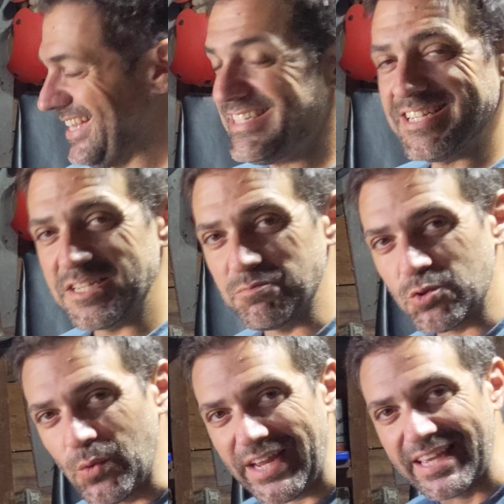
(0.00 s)
did some
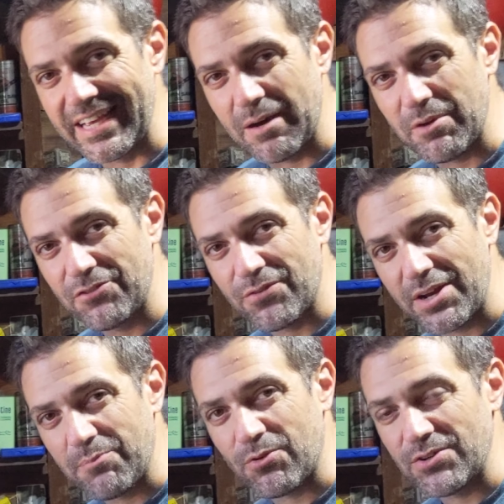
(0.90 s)
tweaking on my
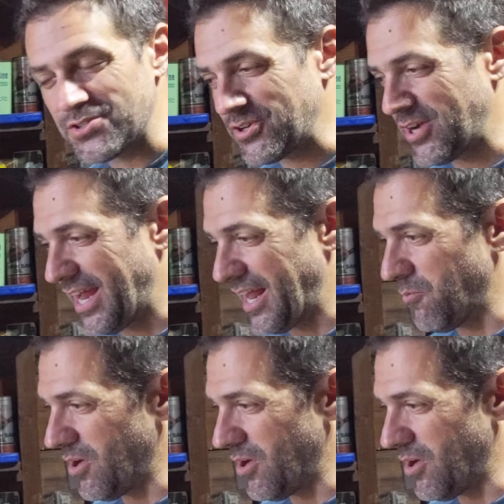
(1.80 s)
3D printer, and I